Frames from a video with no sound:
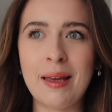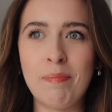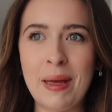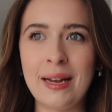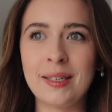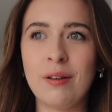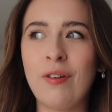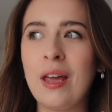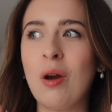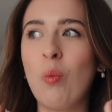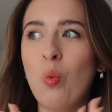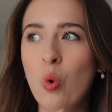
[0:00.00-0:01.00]
a bit of
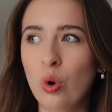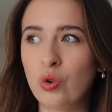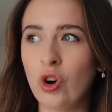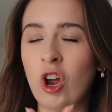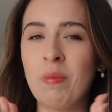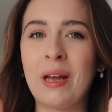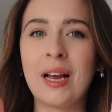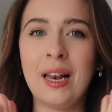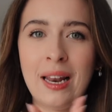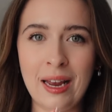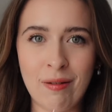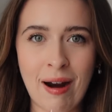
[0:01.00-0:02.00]
a wardrobe
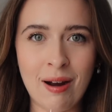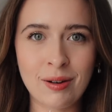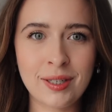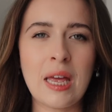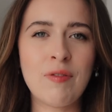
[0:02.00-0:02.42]
clear out.